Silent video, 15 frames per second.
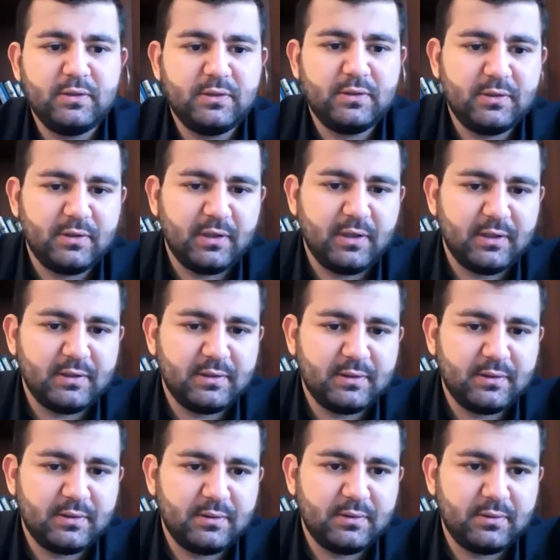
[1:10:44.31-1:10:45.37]
She
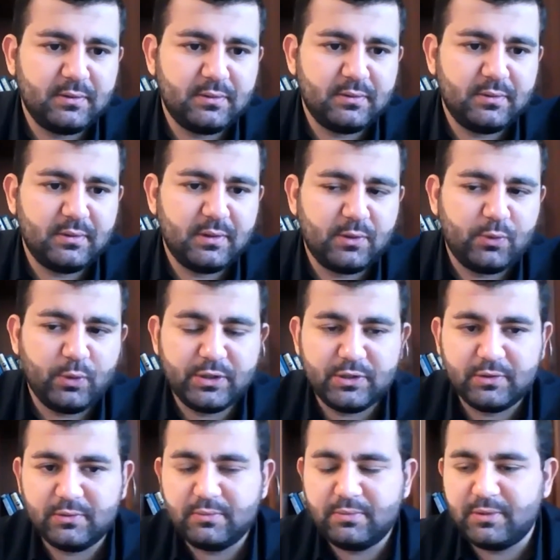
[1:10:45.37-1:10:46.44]
has a
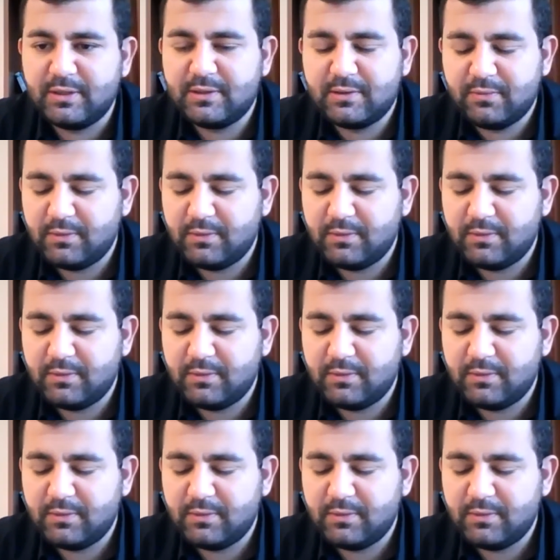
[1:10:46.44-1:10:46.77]
question, please,